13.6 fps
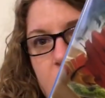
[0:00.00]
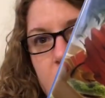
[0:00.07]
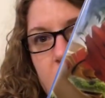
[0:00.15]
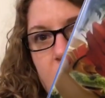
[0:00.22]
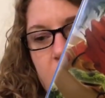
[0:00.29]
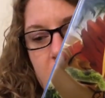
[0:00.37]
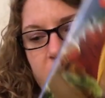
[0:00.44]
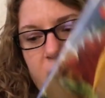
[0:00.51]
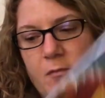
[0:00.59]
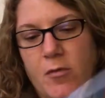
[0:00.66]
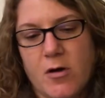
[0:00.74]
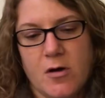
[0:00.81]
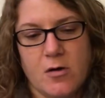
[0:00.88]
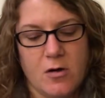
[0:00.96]
So I got that for
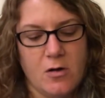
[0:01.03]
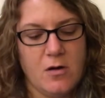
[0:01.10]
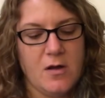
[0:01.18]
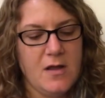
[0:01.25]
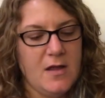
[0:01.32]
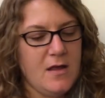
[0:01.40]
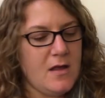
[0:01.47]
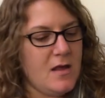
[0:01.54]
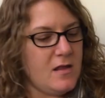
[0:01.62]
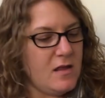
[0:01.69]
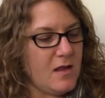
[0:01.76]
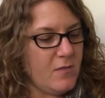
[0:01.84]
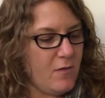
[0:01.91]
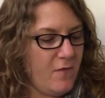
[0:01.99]
Parker. And then
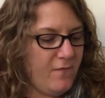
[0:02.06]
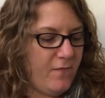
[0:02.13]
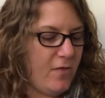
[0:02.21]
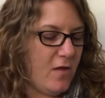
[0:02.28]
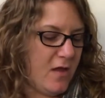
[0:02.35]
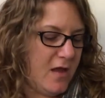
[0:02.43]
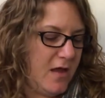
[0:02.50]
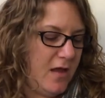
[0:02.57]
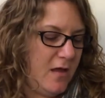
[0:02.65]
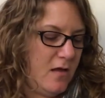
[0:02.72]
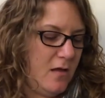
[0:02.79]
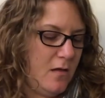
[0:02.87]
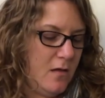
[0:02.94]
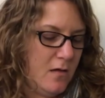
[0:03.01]
they both like
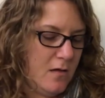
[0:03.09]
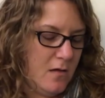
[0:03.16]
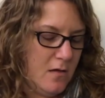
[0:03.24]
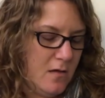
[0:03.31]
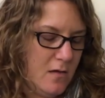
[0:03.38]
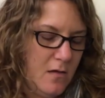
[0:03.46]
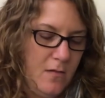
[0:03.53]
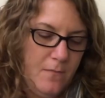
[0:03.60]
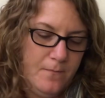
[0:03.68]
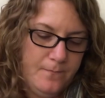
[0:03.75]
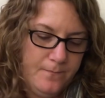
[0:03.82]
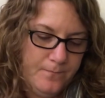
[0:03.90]
um,